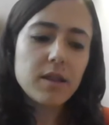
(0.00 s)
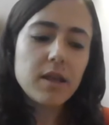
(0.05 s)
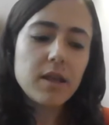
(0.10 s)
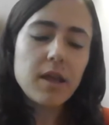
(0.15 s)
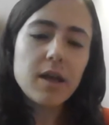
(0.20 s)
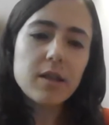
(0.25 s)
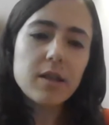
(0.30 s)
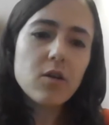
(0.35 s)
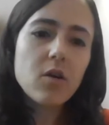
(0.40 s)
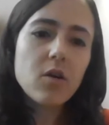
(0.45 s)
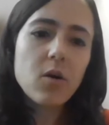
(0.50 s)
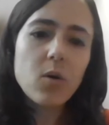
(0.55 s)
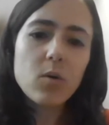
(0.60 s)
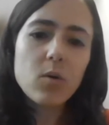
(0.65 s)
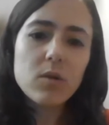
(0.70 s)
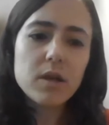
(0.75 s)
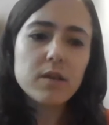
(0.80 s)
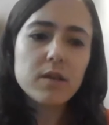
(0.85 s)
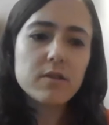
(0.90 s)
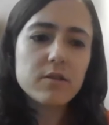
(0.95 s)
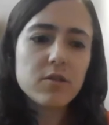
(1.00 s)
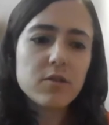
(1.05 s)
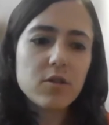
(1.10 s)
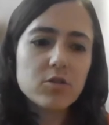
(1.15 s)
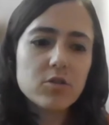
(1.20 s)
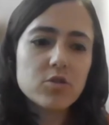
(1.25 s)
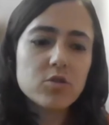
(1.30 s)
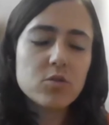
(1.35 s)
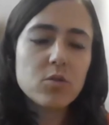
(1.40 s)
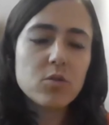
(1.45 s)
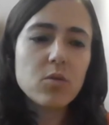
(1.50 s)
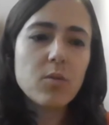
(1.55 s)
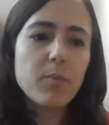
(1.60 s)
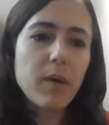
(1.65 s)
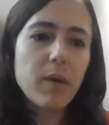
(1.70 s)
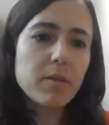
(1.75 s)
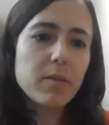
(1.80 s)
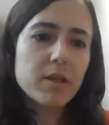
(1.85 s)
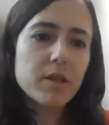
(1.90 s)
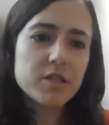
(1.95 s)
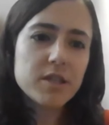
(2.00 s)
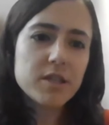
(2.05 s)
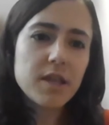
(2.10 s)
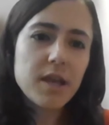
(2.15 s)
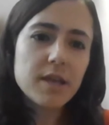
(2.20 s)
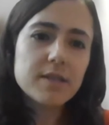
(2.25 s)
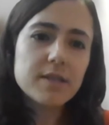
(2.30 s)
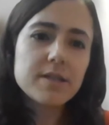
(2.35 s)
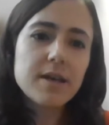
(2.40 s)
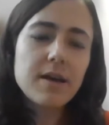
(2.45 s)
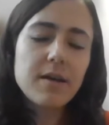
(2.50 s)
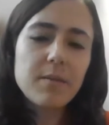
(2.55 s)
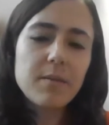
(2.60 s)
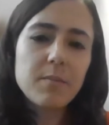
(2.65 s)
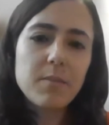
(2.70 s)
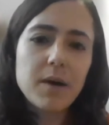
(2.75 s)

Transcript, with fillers: the end goal is not to publish data,